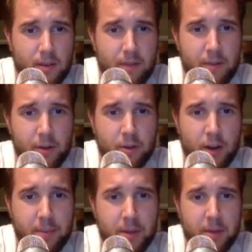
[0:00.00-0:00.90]
If you're
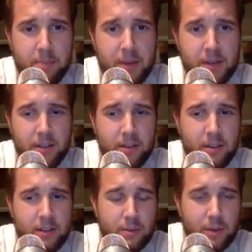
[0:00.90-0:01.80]
copying and pasting, you
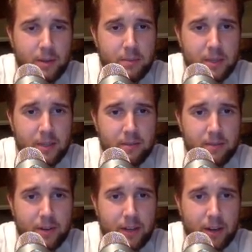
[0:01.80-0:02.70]
need to really be
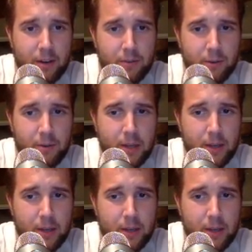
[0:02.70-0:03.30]
very careful